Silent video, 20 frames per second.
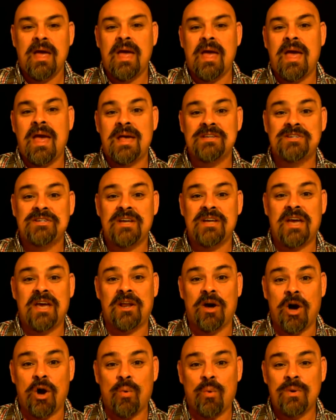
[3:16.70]
As
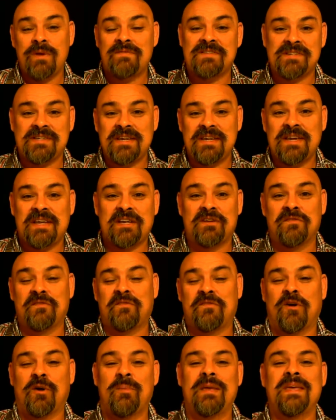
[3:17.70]
yet, all we've seen
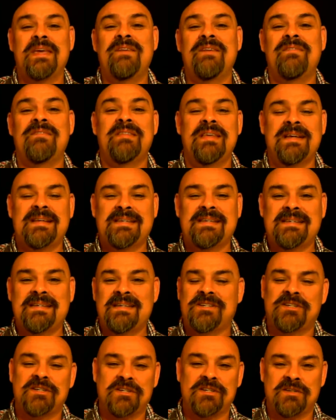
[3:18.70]
confirming even the
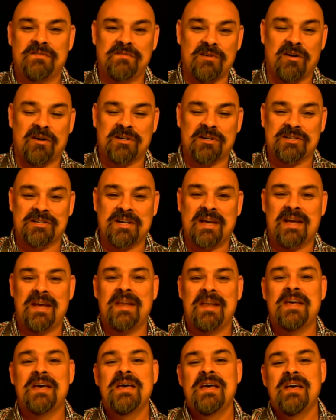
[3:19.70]
existence of
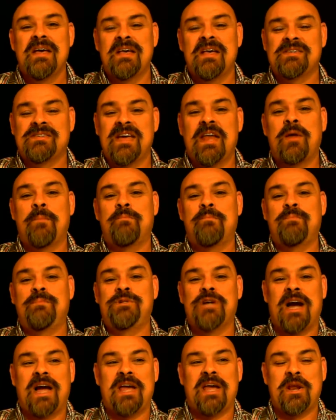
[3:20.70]
Darkseid is that
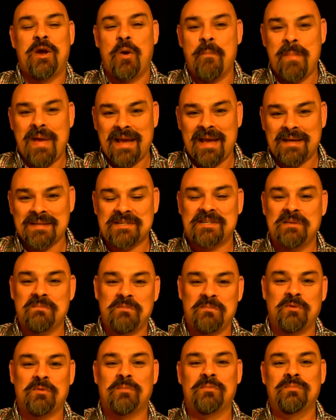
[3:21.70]
giant Omega
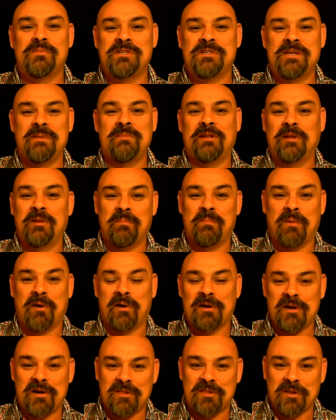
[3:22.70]
symbol seemingly
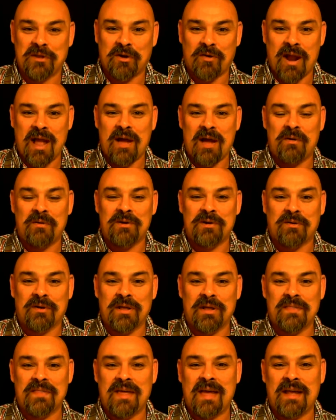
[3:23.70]
burned into the ground
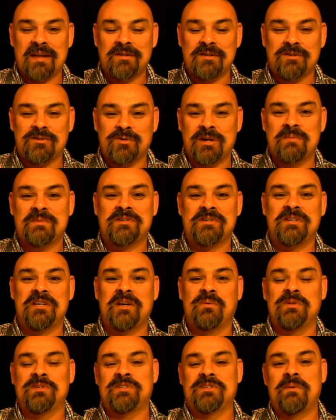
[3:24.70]
during that dream
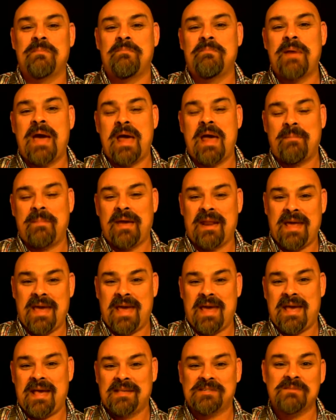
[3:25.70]
sequence that Batman
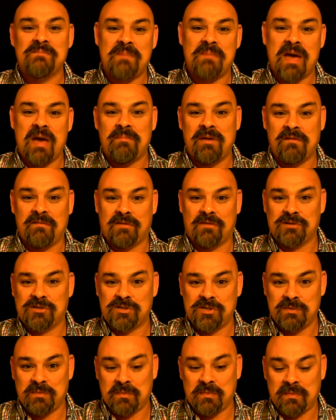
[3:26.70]
has in Batman vs.
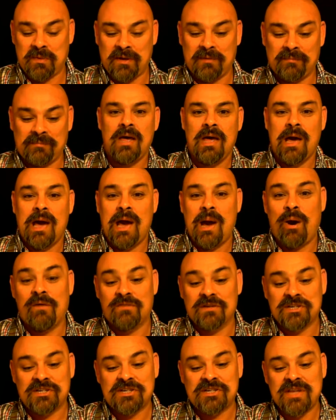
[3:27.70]
Superman.
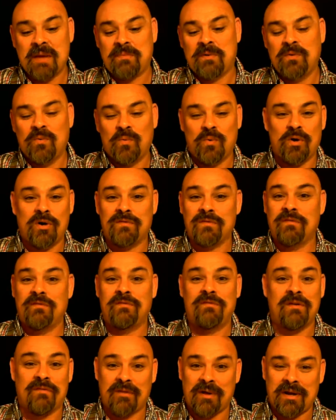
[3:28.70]
However, Steppenwolf, if
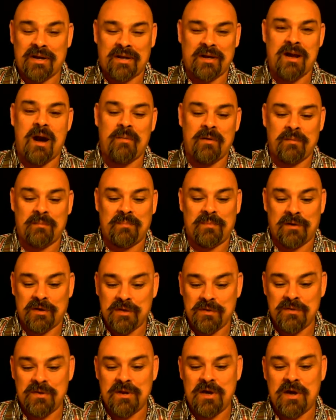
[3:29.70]
you've ever read a comic book,
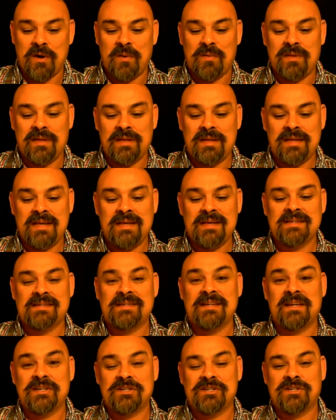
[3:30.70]
you know that he is
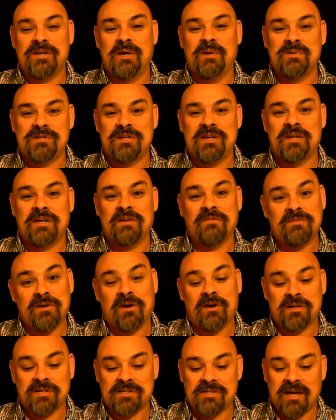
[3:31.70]
an associate of
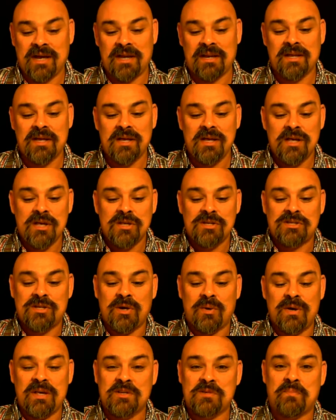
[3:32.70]
Darkseid,
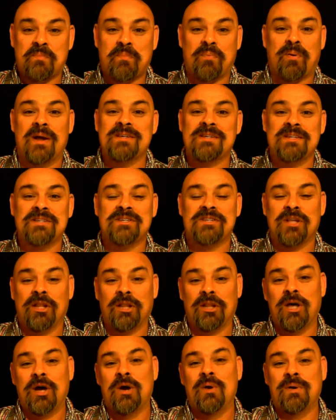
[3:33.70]
so his presence
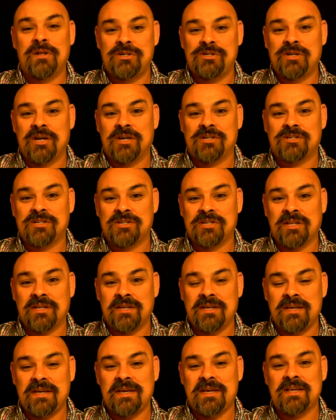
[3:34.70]
alone in Justice
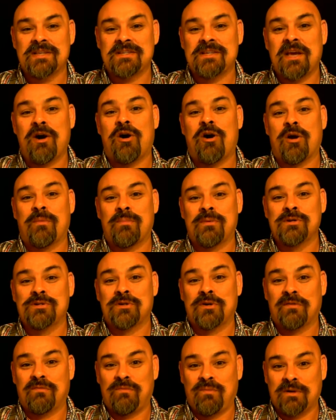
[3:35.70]
League is a
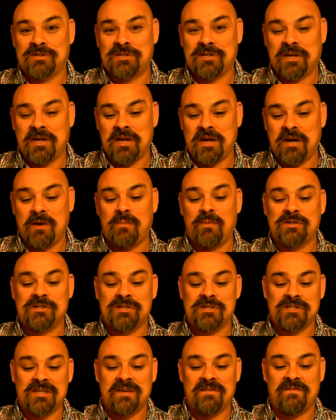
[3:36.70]
harbinger of what's to come, which
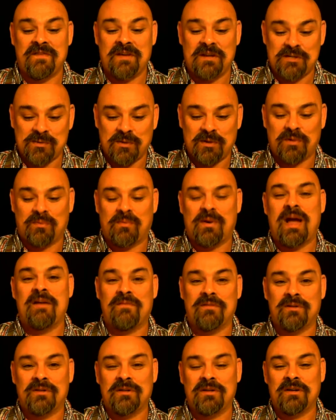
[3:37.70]
is the eventual
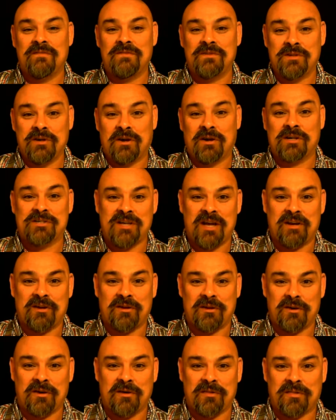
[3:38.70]
arrival of Darkseid
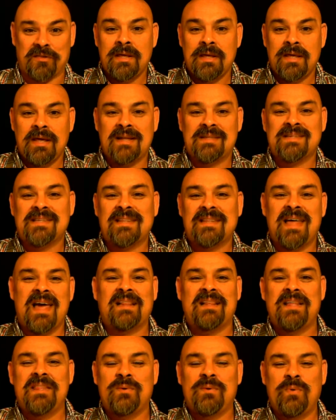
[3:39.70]
on Earth. It's
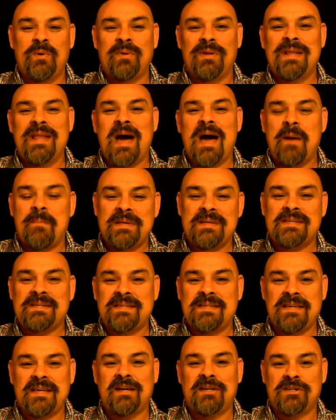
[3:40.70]
likely that we will not be
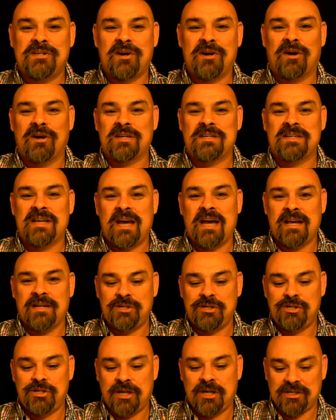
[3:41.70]
seeing
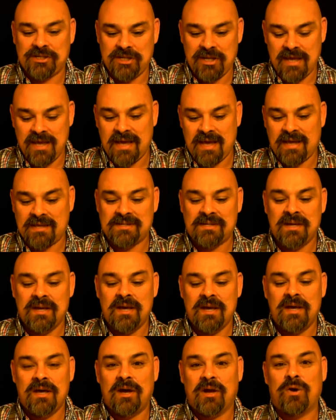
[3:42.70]
Darkseid just yet.
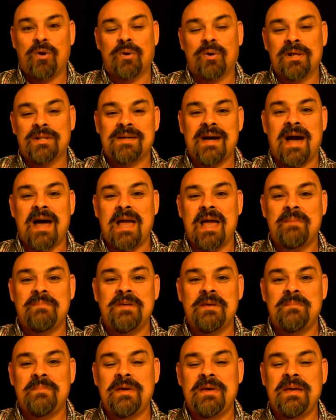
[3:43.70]
According to
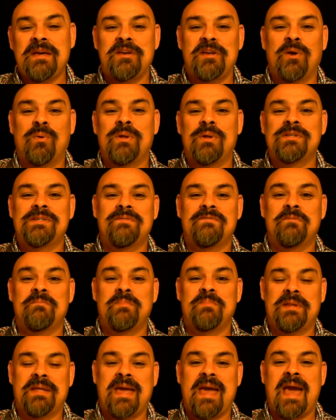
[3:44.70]
IMDb, no one's even
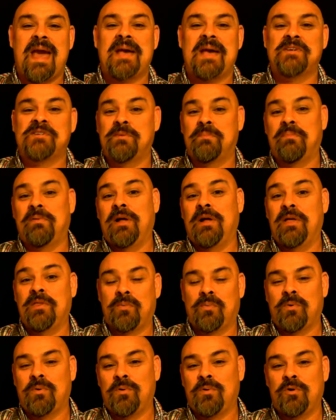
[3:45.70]
been cast to play the
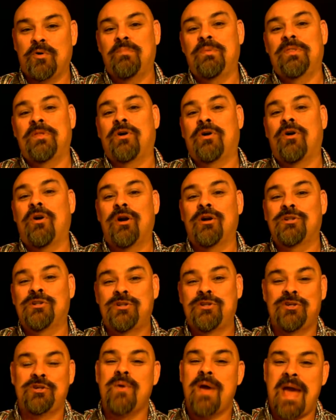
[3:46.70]
role, but there are
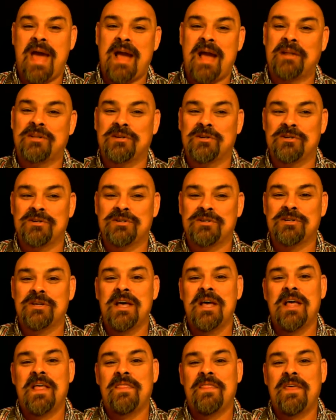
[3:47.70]
2 actors
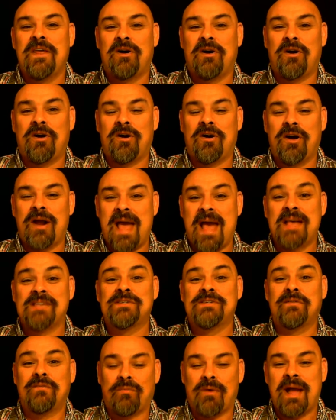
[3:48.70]
that are,
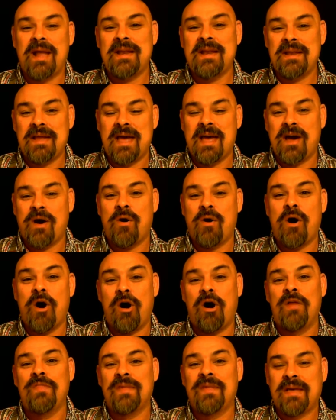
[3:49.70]
as of right now,
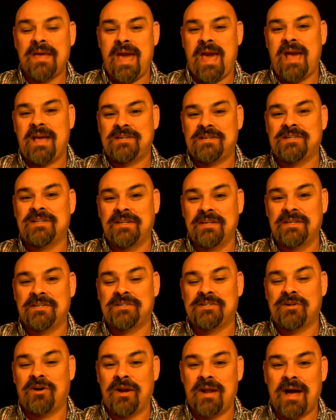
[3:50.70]
on the cast
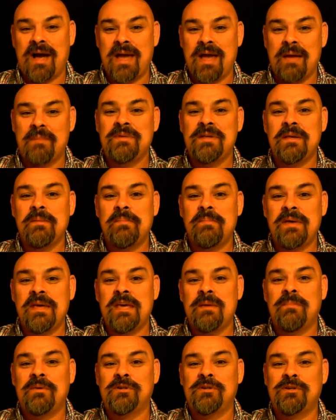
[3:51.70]
list on
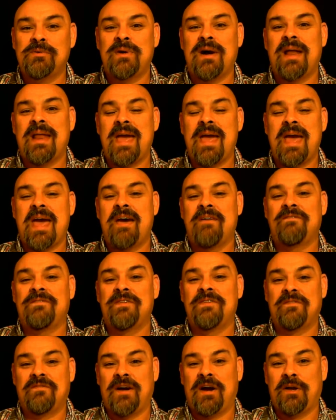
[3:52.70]
IMDb, but do not have
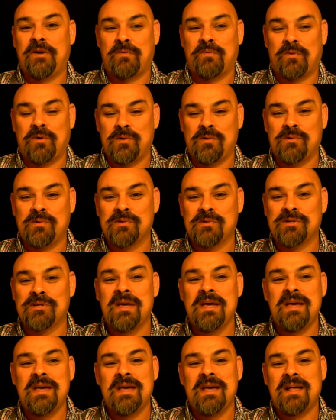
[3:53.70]
defined roles.
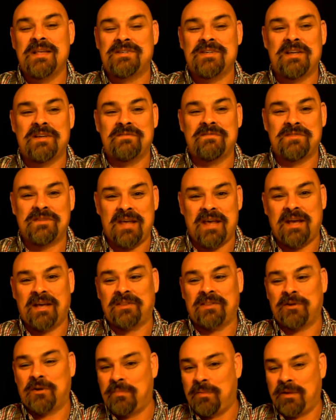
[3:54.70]
Instead of saying
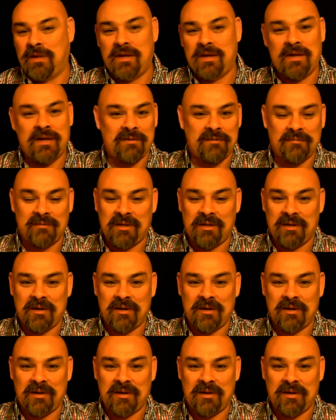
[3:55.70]
if they're playing,